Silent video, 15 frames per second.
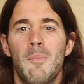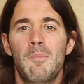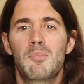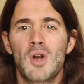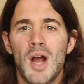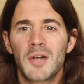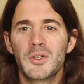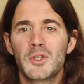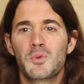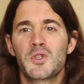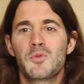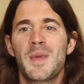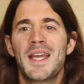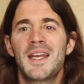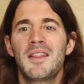Progress was
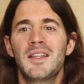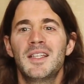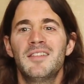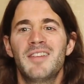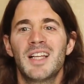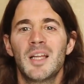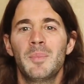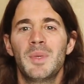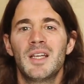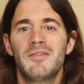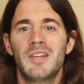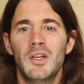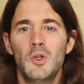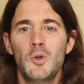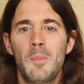made in the development of
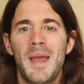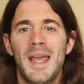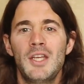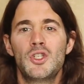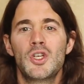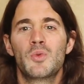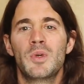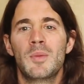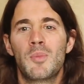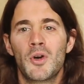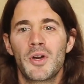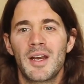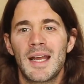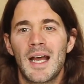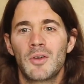a new
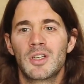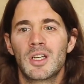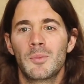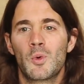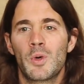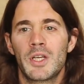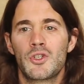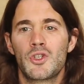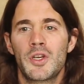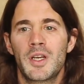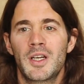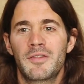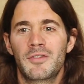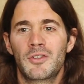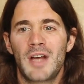patient-reported outcome
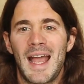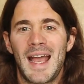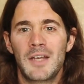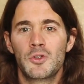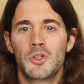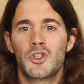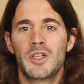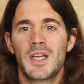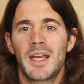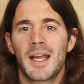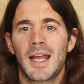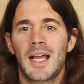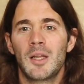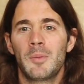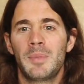questionnaire for androgenetic
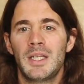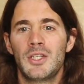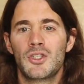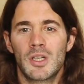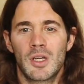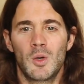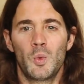alopecia,